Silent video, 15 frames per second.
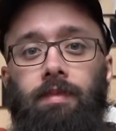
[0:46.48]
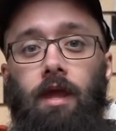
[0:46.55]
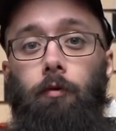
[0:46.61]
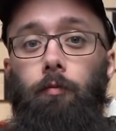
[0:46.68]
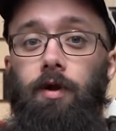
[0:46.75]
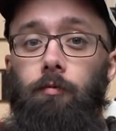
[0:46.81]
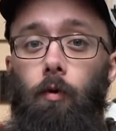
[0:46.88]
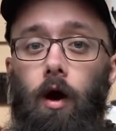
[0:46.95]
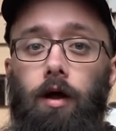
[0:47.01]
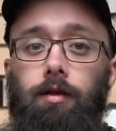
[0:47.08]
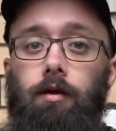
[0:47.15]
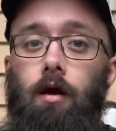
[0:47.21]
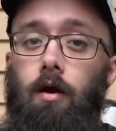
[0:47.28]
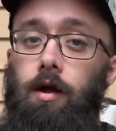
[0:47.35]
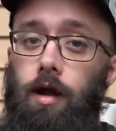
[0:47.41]
And we want
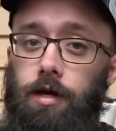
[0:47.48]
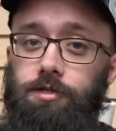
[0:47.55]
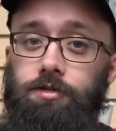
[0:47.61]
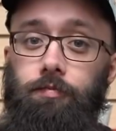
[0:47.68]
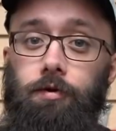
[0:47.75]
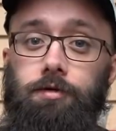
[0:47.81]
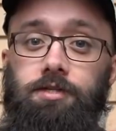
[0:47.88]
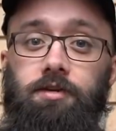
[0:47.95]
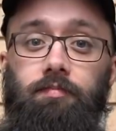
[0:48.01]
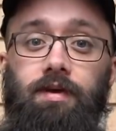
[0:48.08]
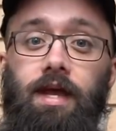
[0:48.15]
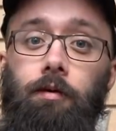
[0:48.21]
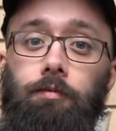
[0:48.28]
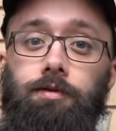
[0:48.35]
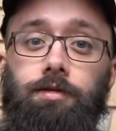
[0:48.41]
our customers to
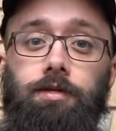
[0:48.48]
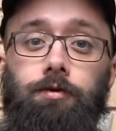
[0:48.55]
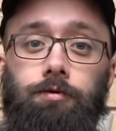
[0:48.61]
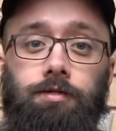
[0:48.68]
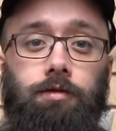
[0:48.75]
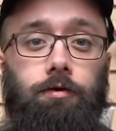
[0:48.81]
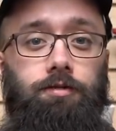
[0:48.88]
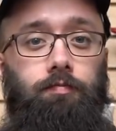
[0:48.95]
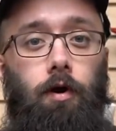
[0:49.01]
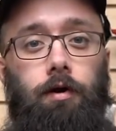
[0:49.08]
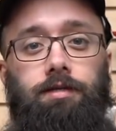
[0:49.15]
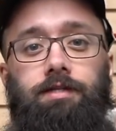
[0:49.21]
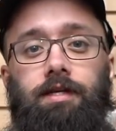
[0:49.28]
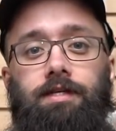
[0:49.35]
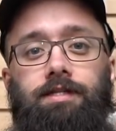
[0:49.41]
be able to use those
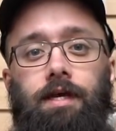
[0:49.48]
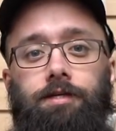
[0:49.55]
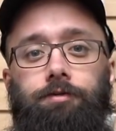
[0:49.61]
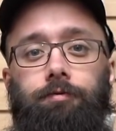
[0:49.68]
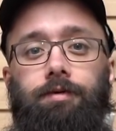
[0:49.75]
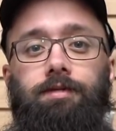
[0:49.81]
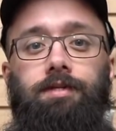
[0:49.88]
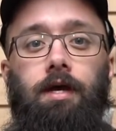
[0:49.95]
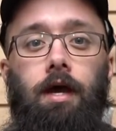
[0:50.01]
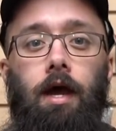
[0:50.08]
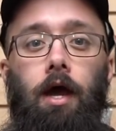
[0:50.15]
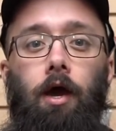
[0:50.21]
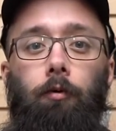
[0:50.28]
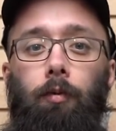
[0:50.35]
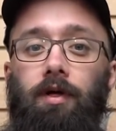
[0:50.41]
parts and accessories
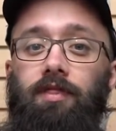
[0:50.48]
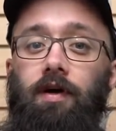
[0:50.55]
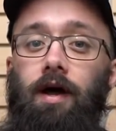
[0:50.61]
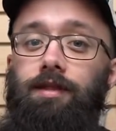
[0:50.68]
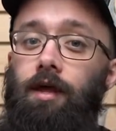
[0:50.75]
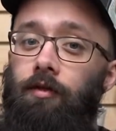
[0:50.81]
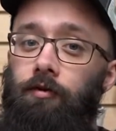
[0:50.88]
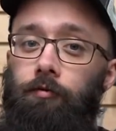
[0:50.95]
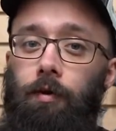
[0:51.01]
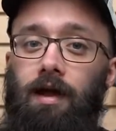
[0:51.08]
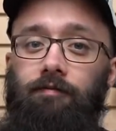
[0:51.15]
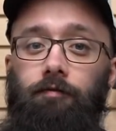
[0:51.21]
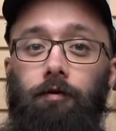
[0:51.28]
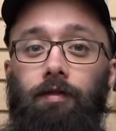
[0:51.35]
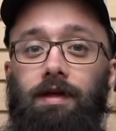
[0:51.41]
with another
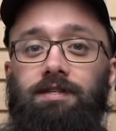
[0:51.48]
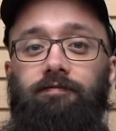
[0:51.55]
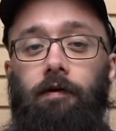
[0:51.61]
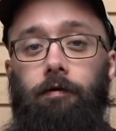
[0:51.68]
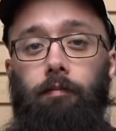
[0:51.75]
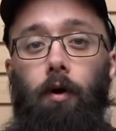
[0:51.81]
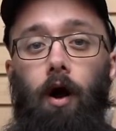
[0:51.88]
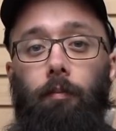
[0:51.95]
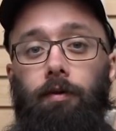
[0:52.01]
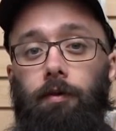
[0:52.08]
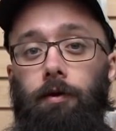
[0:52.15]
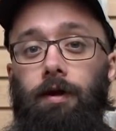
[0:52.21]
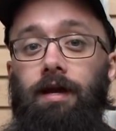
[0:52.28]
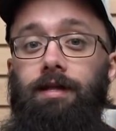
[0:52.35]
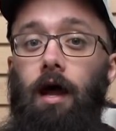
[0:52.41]
rifle that's very
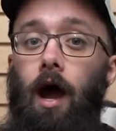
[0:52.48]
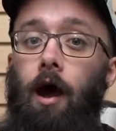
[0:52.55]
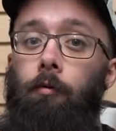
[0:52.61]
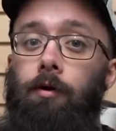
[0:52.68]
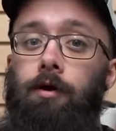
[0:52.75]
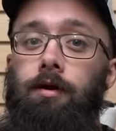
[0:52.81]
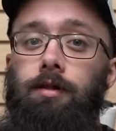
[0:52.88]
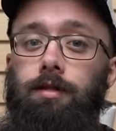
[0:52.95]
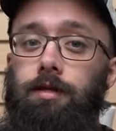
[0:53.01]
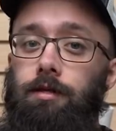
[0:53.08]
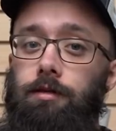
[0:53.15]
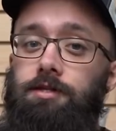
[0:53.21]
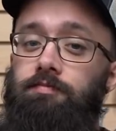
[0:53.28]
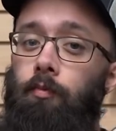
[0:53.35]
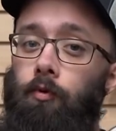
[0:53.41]
popular in our
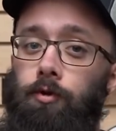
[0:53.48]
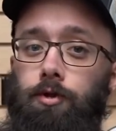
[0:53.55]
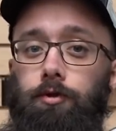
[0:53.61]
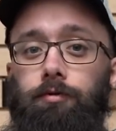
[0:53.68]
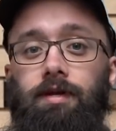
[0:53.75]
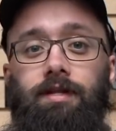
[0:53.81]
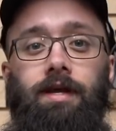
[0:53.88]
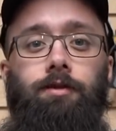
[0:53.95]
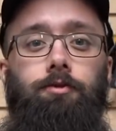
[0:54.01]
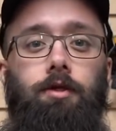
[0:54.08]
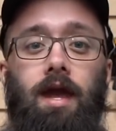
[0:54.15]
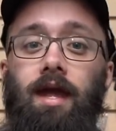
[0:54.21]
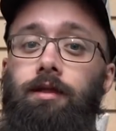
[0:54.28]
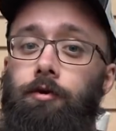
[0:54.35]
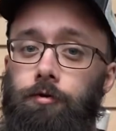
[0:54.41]
little sport shooting niche
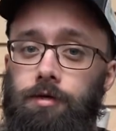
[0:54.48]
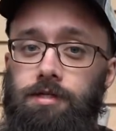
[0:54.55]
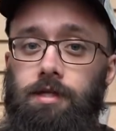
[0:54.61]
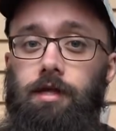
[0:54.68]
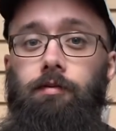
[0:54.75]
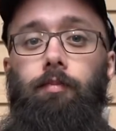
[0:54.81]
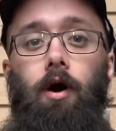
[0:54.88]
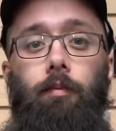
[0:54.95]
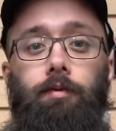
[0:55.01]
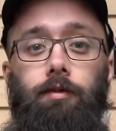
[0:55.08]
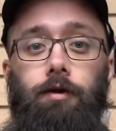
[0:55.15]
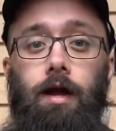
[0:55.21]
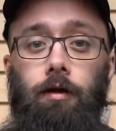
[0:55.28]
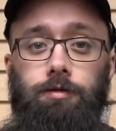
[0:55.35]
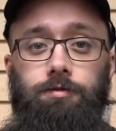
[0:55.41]
and increasingly
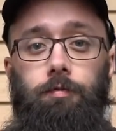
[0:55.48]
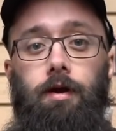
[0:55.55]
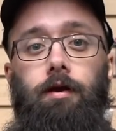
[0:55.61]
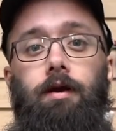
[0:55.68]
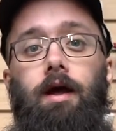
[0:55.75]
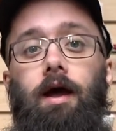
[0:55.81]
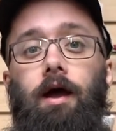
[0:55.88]
popular elsewhere,